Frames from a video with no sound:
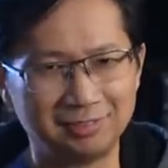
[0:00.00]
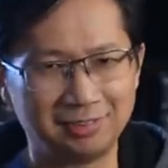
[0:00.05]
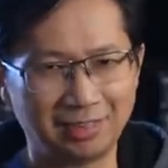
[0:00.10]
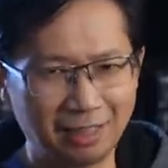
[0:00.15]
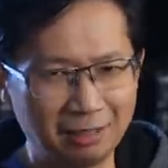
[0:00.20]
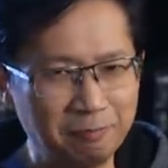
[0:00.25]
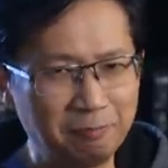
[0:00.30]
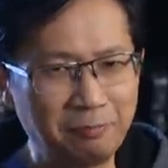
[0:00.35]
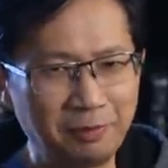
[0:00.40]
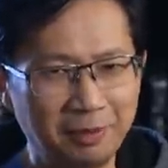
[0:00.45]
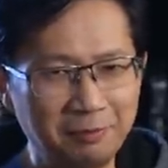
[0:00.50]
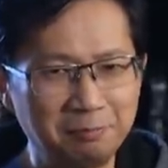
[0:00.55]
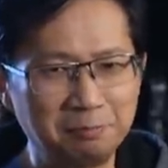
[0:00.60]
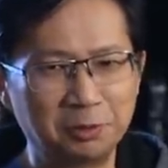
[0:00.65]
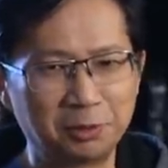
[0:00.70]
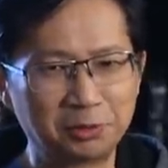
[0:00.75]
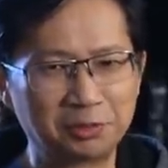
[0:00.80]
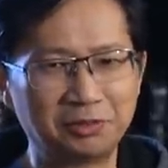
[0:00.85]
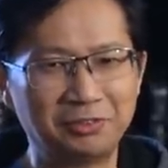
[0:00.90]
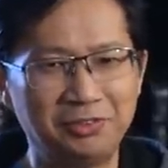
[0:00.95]
I bet
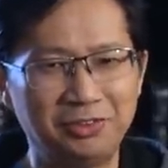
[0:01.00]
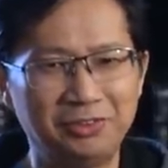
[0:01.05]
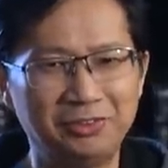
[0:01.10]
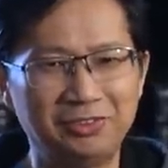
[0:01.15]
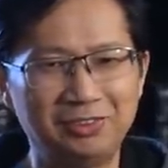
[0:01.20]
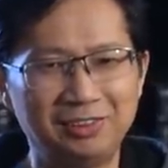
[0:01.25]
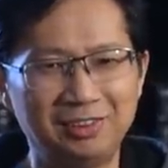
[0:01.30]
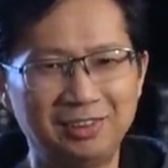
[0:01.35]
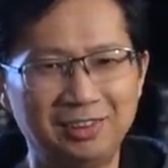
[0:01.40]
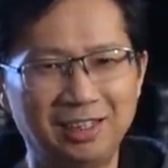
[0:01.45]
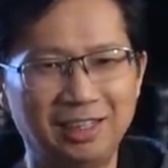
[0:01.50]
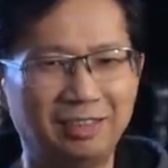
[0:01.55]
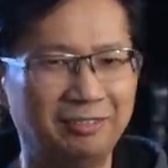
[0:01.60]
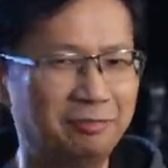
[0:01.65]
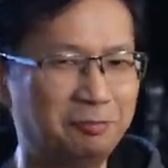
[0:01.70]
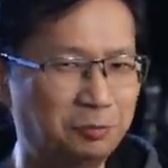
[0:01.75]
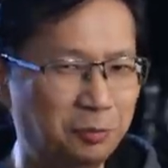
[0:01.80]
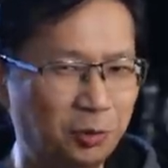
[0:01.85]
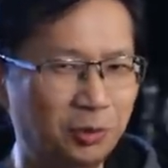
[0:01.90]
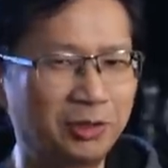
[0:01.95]
most of you
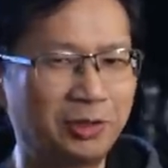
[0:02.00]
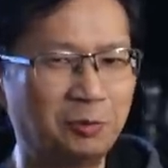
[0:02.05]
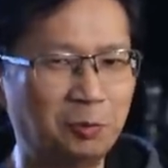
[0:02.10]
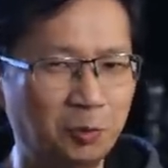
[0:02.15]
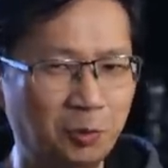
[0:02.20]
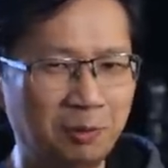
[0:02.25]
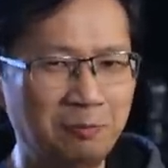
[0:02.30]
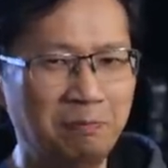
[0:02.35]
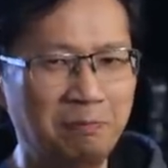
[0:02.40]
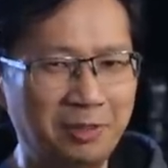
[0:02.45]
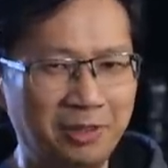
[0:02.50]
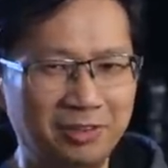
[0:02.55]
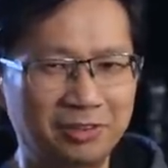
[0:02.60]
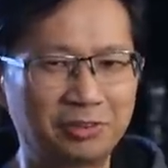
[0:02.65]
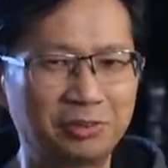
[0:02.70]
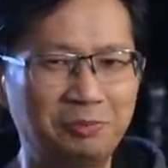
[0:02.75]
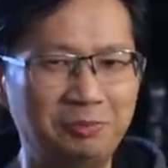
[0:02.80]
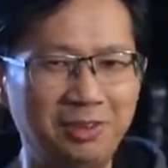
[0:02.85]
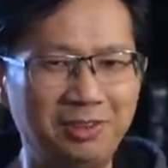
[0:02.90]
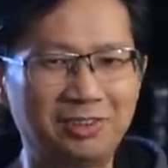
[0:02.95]
have more than one pair of
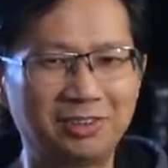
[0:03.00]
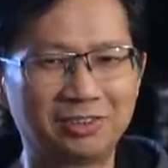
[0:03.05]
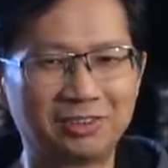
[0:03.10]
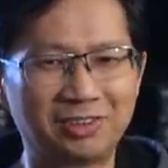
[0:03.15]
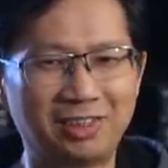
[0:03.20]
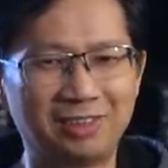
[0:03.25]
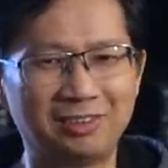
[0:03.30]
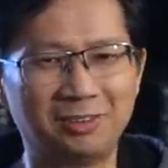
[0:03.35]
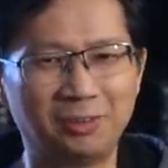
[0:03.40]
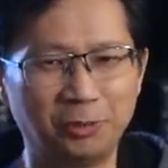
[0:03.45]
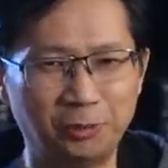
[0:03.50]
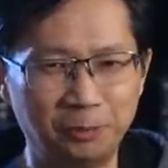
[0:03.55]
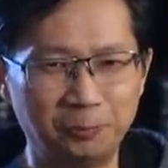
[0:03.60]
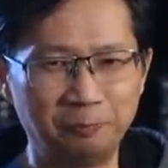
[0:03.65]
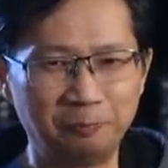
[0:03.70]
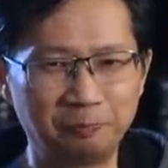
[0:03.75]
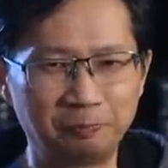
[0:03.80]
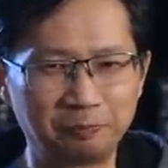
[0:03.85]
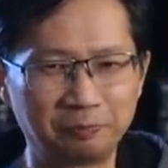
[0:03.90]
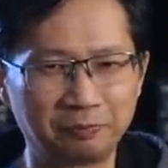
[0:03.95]
speakers at
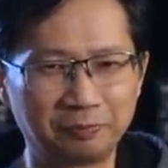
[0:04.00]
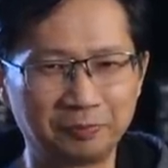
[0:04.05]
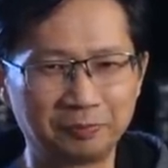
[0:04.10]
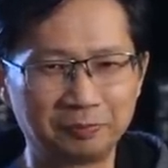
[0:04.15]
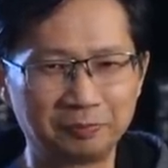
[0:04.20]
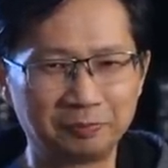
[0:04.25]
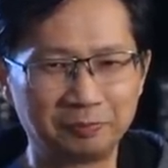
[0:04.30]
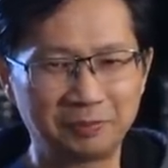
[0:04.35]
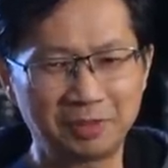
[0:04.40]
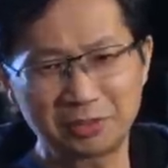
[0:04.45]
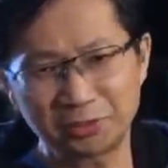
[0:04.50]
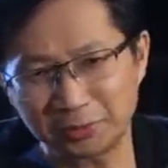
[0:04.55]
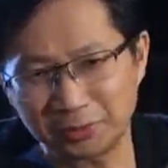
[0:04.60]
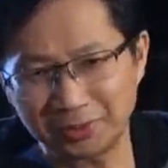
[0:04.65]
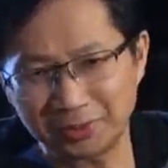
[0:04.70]
home. Let's do